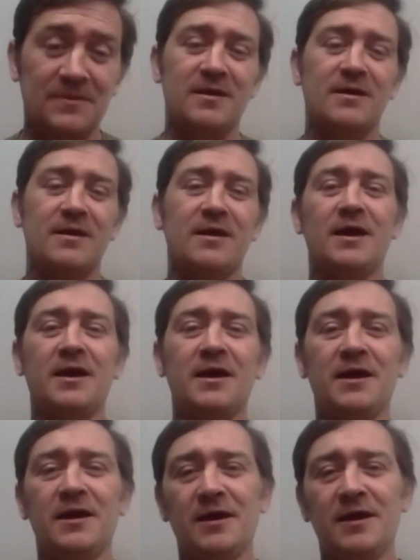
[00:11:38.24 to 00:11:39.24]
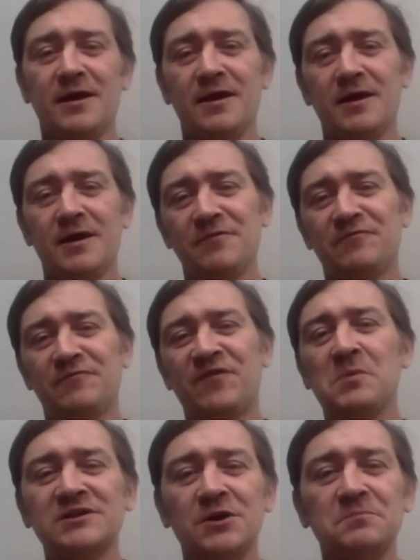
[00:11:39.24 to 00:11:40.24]
Uh,
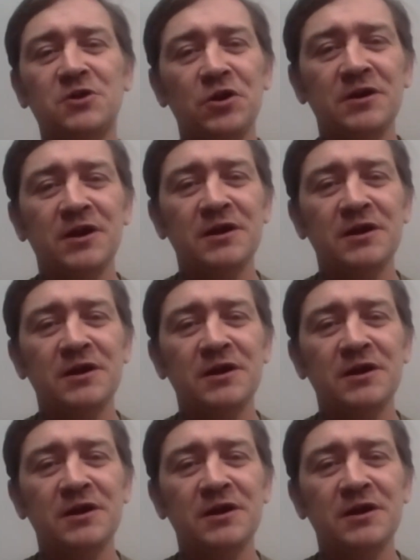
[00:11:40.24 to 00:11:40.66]
feminism turned